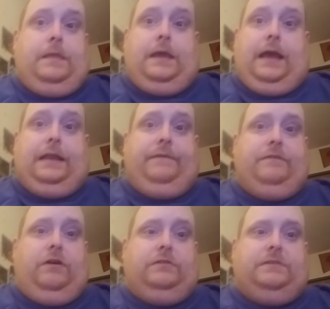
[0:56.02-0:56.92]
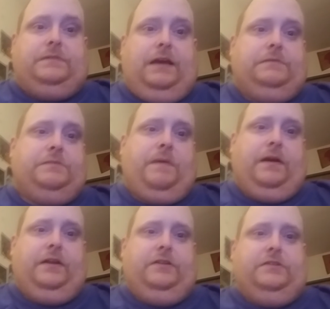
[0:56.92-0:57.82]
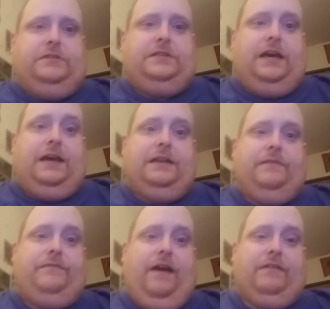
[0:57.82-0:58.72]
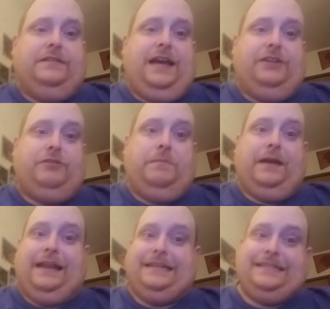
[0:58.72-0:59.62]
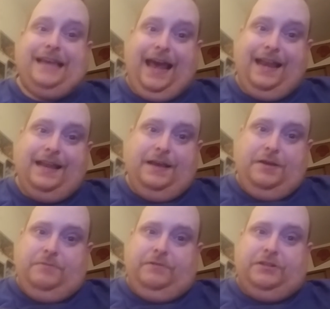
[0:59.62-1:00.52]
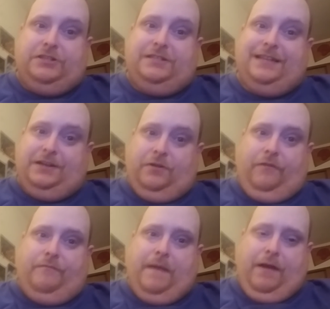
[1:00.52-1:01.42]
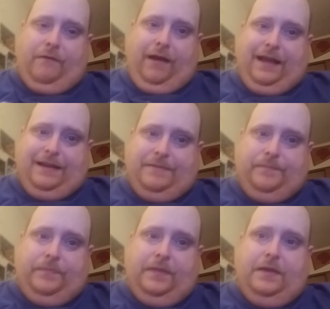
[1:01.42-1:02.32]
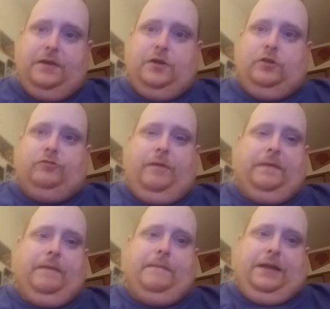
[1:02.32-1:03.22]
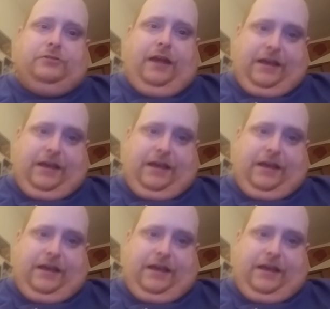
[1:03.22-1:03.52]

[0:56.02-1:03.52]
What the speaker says: And even though sometimes the Buccaneers, the Falcons had trouble getting set, which ticked off Matt Ryan, dropping a major